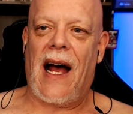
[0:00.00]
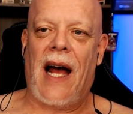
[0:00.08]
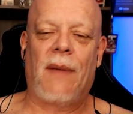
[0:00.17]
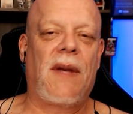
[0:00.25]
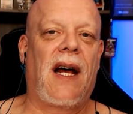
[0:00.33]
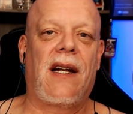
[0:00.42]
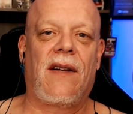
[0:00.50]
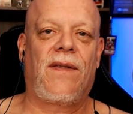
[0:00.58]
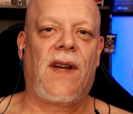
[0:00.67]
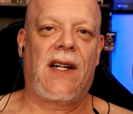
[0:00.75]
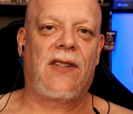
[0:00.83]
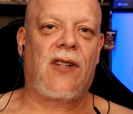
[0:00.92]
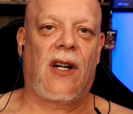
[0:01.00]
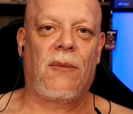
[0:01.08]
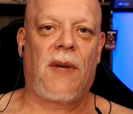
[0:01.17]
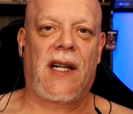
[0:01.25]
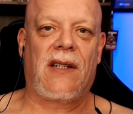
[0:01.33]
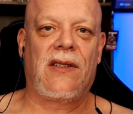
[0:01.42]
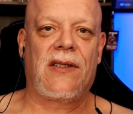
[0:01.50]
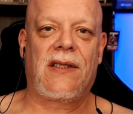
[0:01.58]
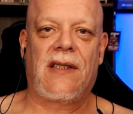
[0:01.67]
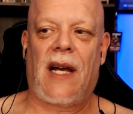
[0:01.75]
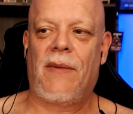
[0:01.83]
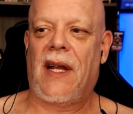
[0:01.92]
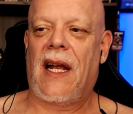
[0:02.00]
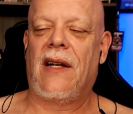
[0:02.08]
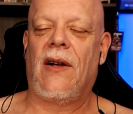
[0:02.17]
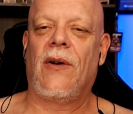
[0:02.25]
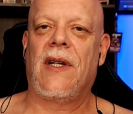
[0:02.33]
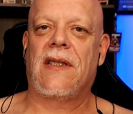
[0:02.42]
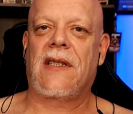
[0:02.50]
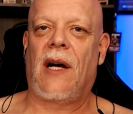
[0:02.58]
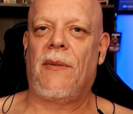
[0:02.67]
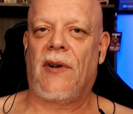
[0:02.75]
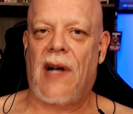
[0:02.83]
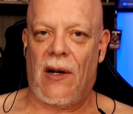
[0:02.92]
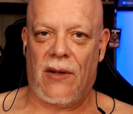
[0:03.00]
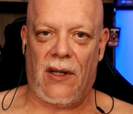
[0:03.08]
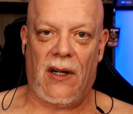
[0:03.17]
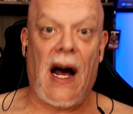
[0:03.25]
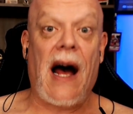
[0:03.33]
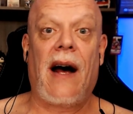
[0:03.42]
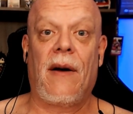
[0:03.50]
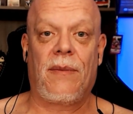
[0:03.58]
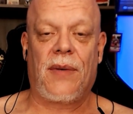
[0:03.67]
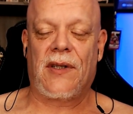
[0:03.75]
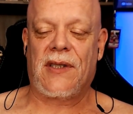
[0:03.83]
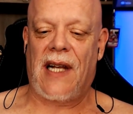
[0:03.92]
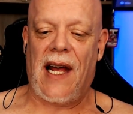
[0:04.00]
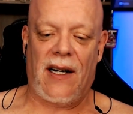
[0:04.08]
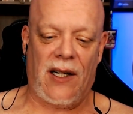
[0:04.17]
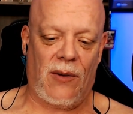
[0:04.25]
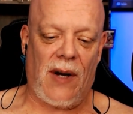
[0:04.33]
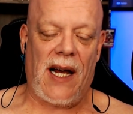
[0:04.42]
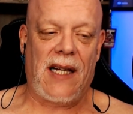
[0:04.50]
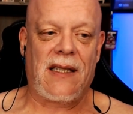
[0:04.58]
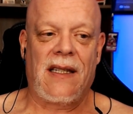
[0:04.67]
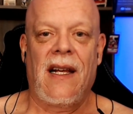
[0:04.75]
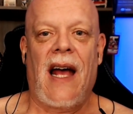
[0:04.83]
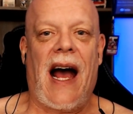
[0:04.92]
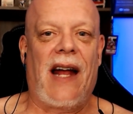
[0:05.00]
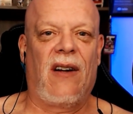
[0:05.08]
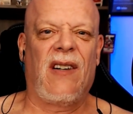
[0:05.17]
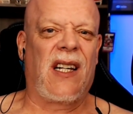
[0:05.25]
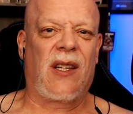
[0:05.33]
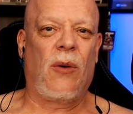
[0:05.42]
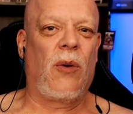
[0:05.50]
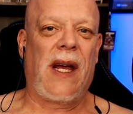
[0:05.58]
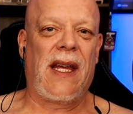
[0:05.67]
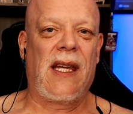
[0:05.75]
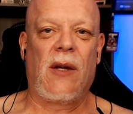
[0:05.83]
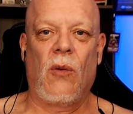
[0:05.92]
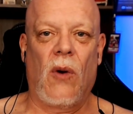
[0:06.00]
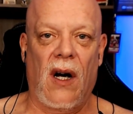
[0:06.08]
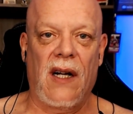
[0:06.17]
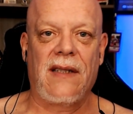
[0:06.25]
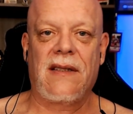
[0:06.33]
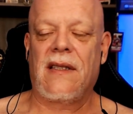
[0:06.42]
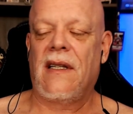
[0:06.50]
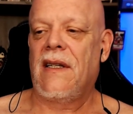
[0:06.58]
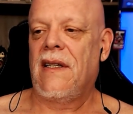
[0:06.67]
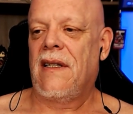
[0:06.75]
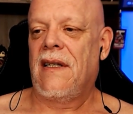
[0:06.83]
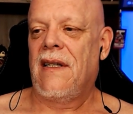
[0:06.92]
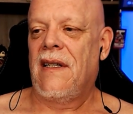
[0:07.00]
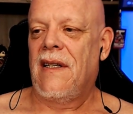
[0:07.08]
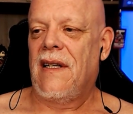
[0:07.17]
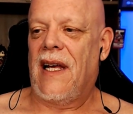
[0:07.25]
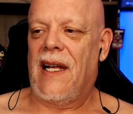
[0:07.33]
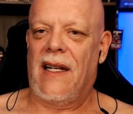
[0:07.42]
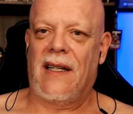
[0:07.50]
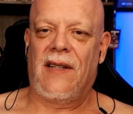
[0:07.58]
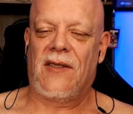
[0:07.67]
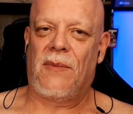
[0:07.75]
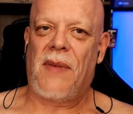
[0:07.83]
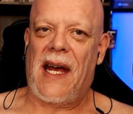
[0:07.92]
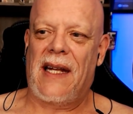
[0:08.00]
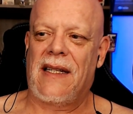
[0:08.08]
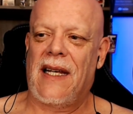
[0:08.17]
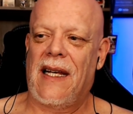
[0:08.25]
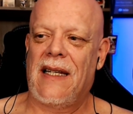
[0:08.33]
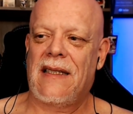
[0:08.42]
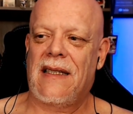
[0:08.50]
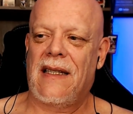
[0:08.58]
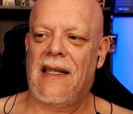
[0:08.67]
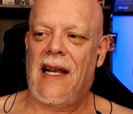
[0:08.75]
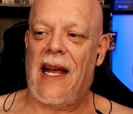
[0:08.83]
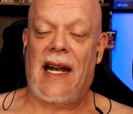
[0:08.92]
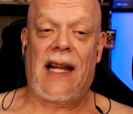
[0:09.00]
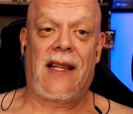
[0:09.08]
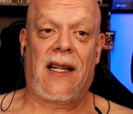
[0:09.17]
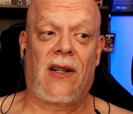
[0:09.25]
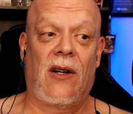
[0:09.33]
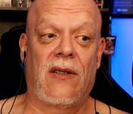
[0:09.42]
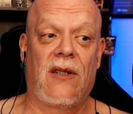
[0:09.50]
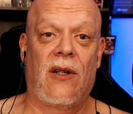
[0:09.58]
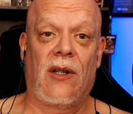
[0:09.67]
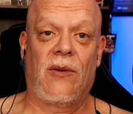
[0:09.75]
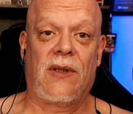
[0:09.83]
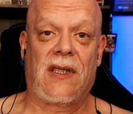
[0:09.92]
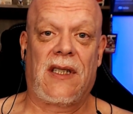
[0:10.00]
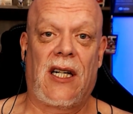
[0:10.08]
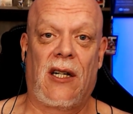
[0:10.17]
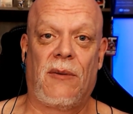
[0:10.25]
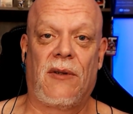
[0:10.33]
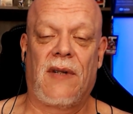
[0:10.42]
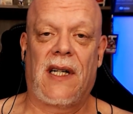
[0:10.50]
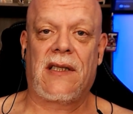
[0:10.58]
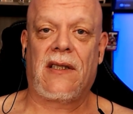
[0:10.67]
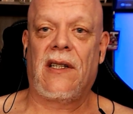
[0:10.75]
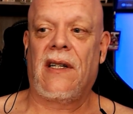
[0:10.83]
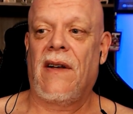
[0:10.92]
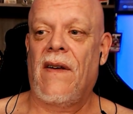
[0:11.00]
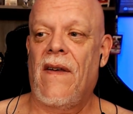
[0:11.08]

I'm not a fan of Shawn Michaels. I mean, I know he's come around a lot personality-wise. I don't like the way he was, and it leaves a bad taste. And I think Hulk Hogan was a terrible wrestler.